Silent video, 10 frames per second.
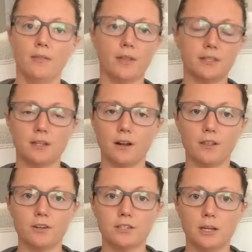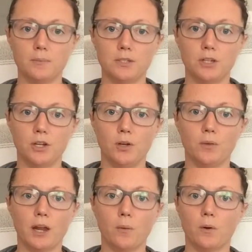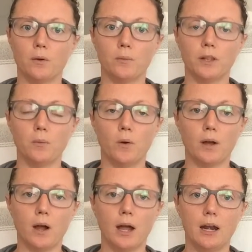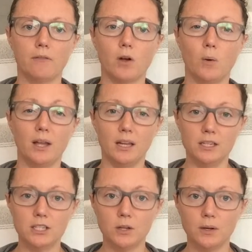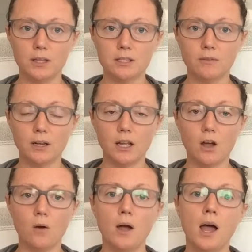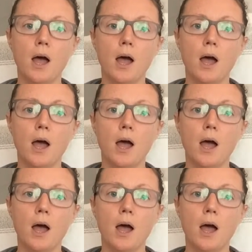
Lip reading: That's another tip too that I really won't kind of go into in this video,